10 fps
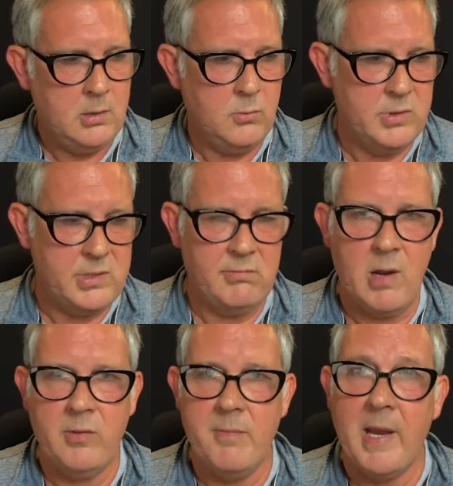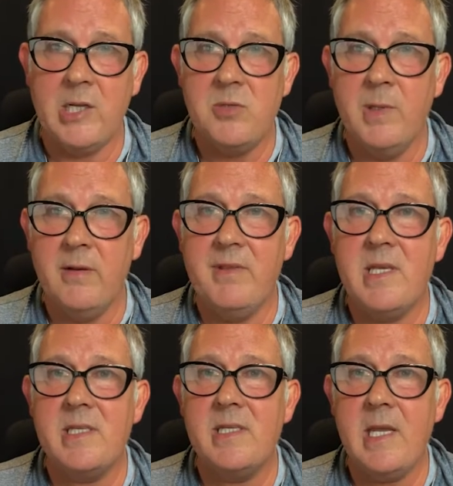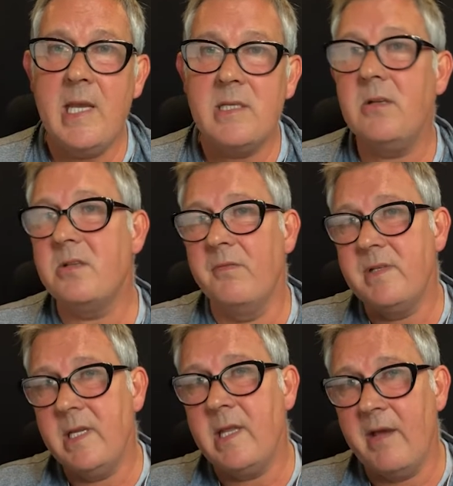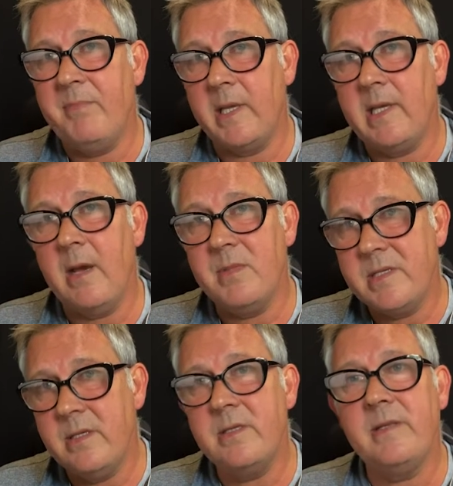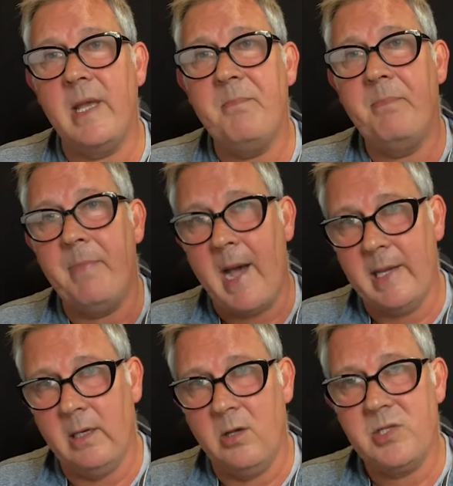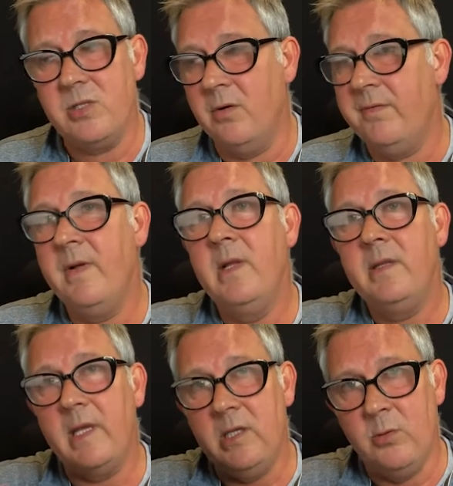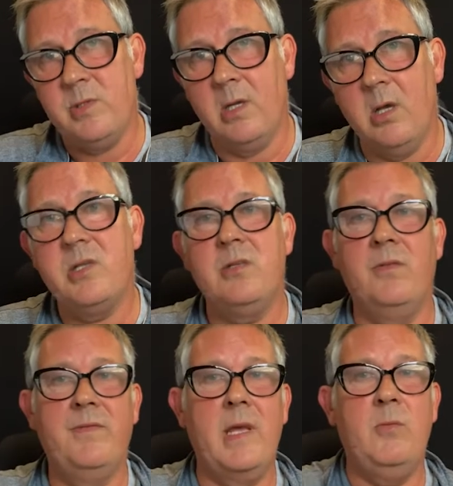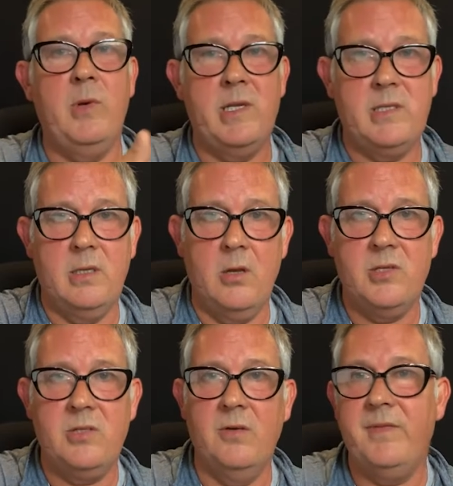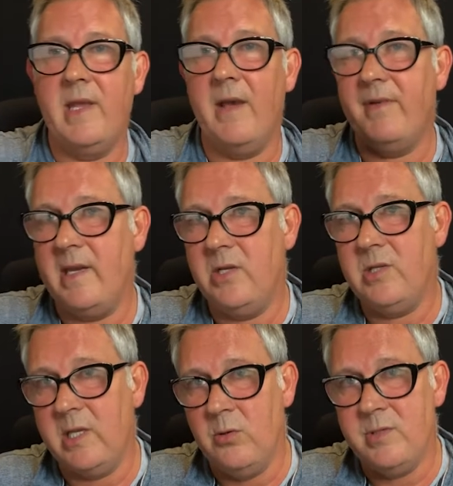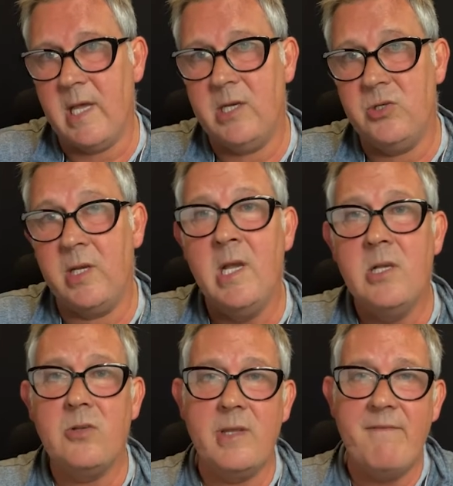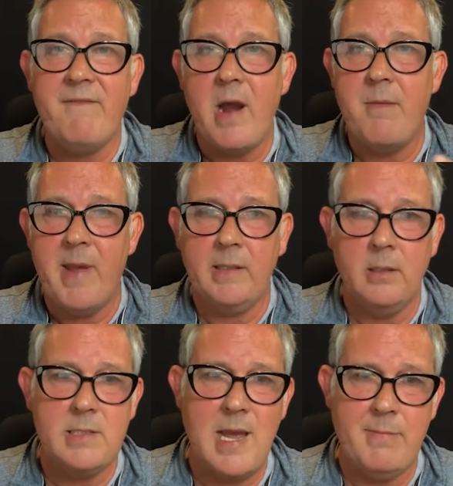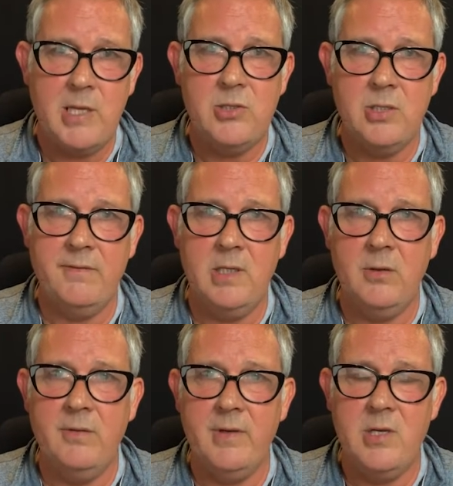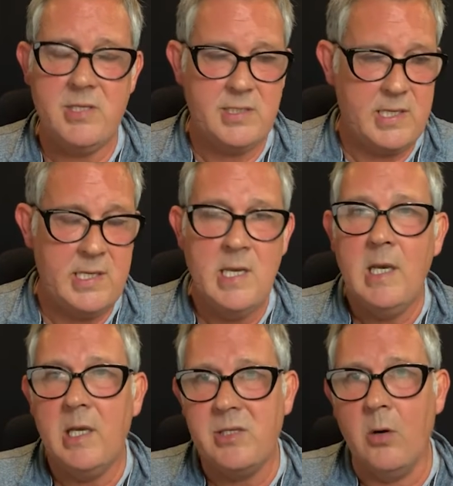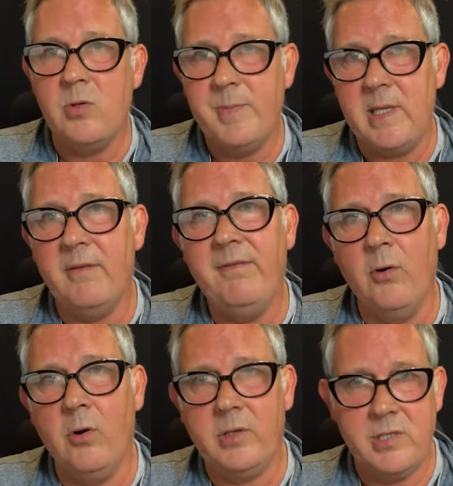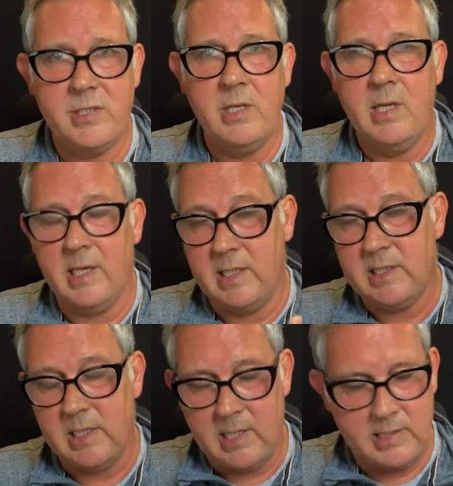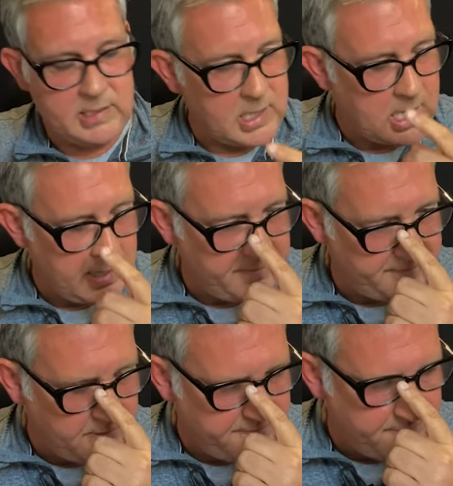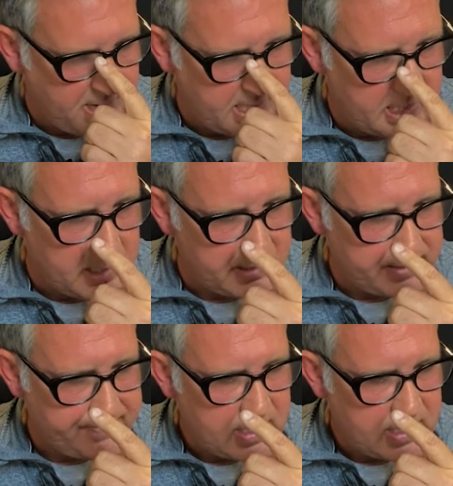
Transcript: was around the management of the estate, because obviously they have big campuses, they buy a lot of stuff, they use a lot of stuff, they waste a lot of stuff, they use energy. So the environmental dimension of a university has always been the focus, and it's for many years.